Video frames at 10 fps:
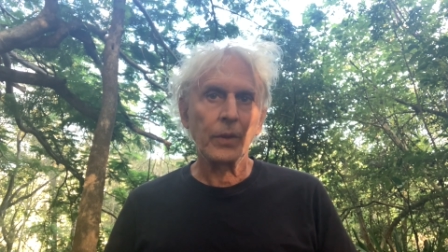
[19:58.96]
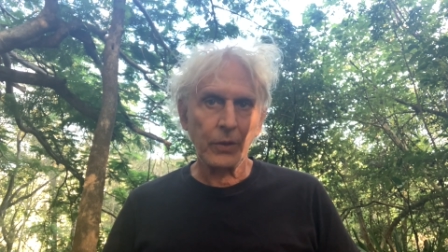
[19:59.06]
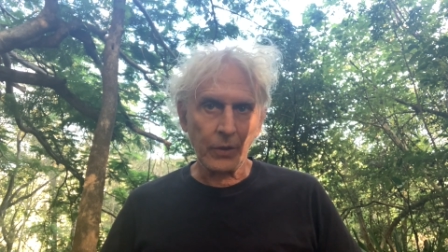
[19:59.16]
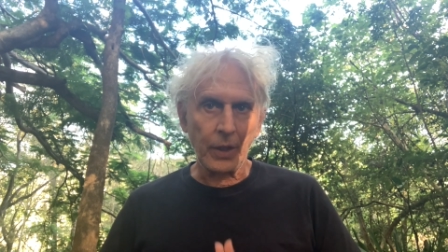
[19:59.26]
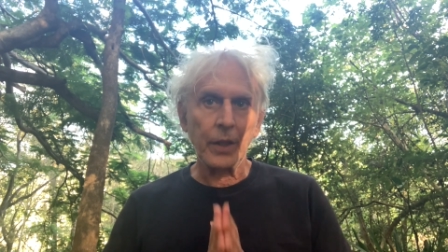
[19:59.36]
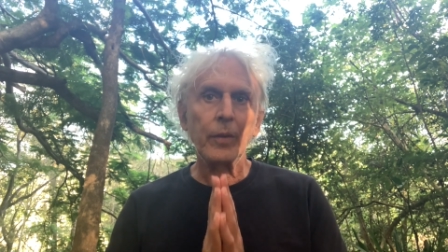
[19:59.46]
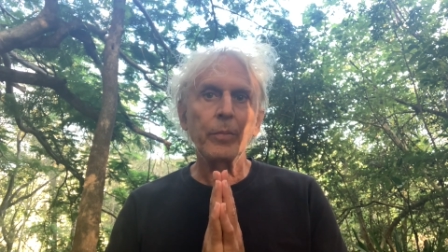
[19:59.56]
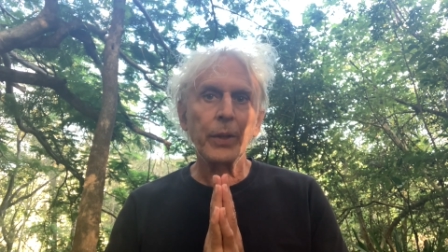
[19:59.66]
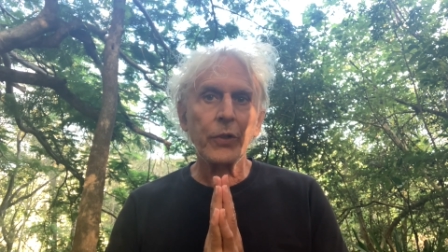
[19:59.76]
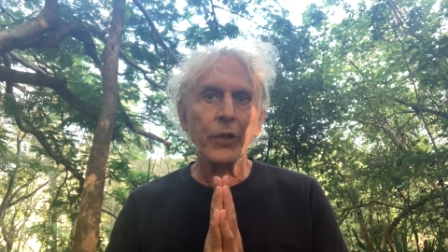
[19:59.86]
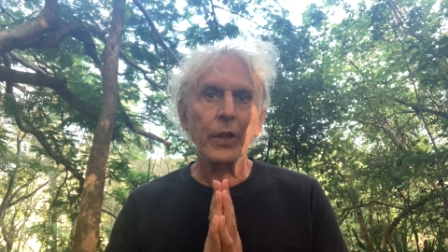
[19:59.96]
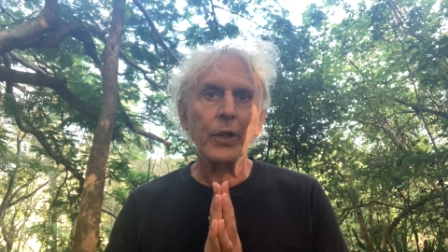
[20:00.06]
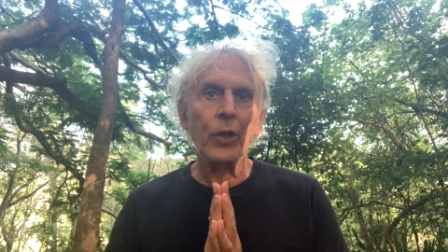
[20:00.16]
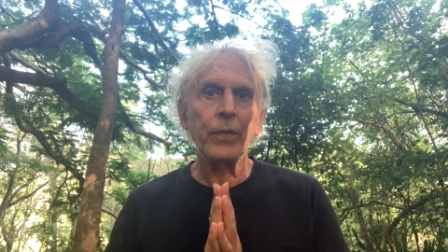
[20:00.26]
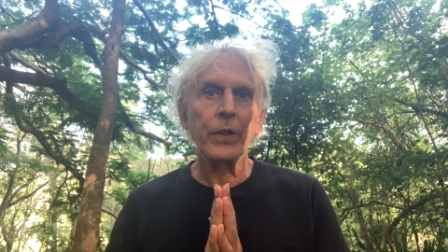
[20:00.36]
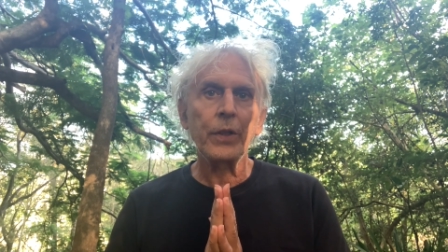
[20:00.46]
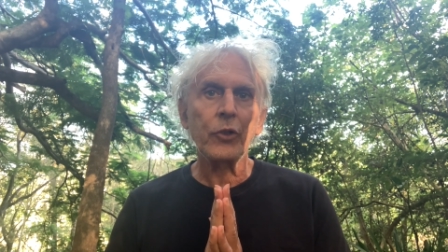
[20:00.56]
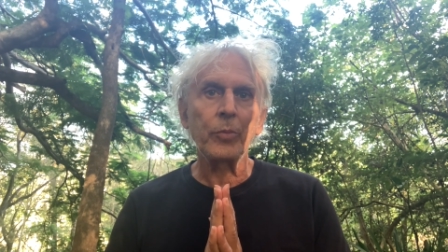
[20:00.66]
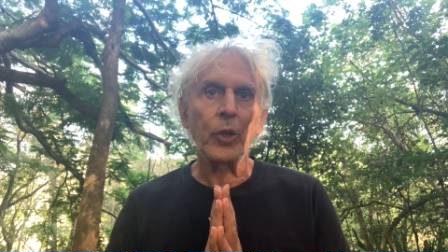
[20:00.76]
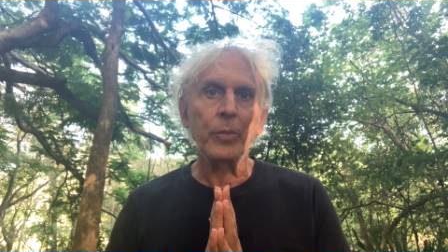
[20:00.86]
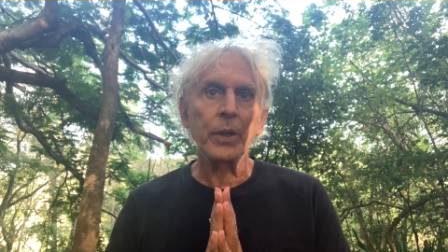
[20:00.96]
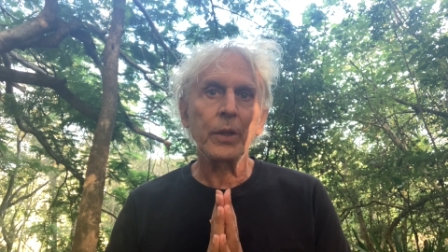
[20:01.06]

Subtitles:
So I personally offer this moment